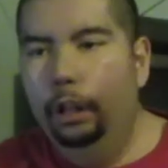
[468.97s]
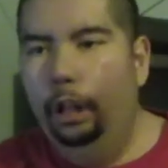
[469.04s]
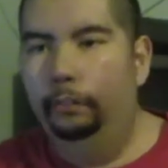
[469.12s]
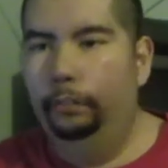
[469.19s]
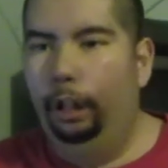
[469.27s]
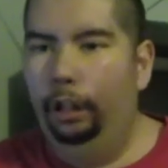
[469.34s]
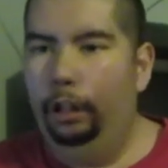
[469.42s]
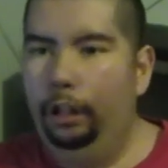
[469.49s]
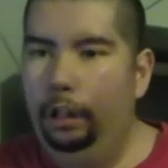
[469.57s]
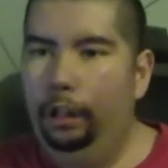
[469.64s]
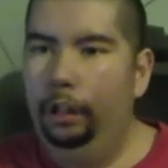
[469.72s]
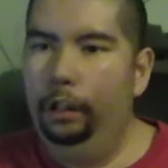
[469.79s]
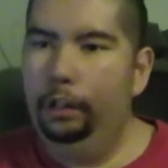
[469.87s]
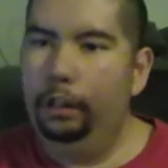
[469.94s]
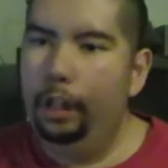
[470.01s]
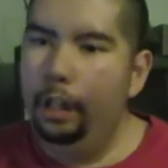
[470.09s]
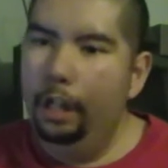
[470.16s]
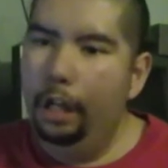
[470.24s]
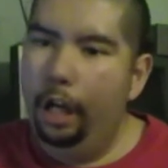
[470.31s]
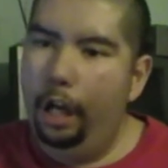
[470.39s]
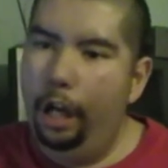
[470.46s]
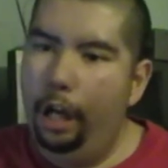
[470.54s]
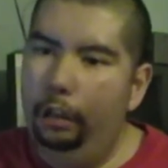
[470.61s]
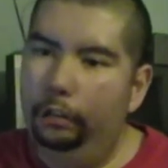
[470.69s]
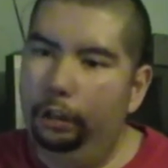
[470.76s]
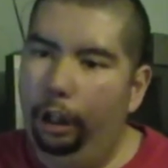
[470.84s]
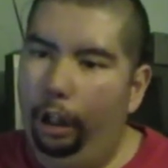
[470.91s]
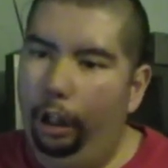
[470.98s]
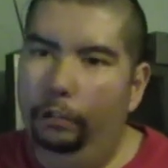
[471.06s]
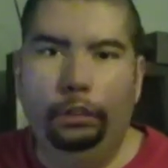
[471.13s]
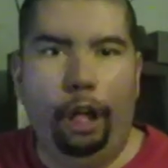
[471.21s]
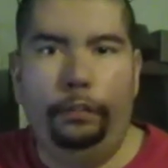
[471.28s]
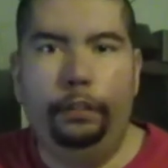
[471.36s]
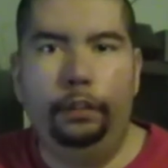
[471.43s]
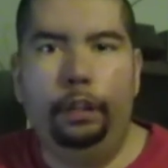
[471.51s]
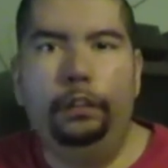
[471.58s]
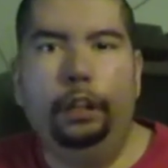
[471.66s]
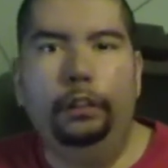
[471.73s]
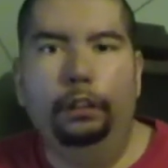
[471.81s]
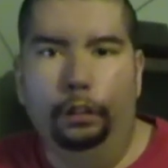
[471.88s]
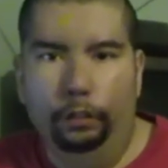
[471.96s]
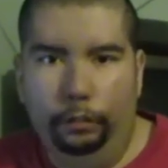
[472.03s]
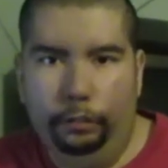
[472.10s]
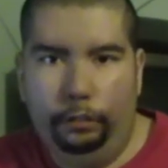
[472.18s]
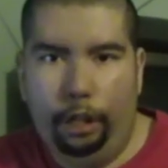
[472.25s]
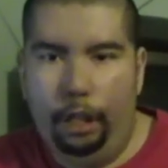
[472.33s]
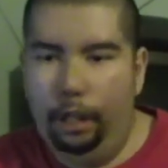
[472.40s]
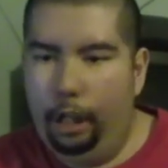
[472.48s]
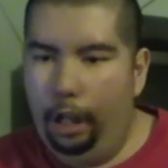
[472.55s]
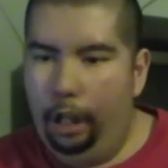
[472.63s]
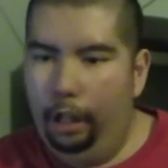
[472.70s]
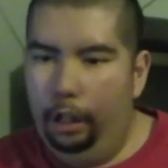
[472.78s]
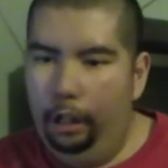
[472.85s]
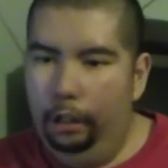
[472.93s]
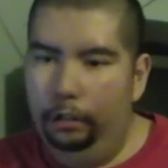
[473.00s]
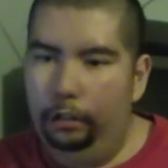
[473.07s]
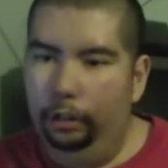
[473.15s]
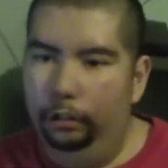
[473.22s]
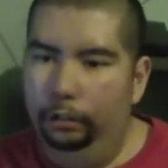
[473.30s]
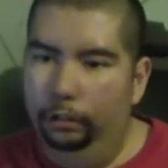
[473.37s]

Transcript: of all things, and Robert De Niro. And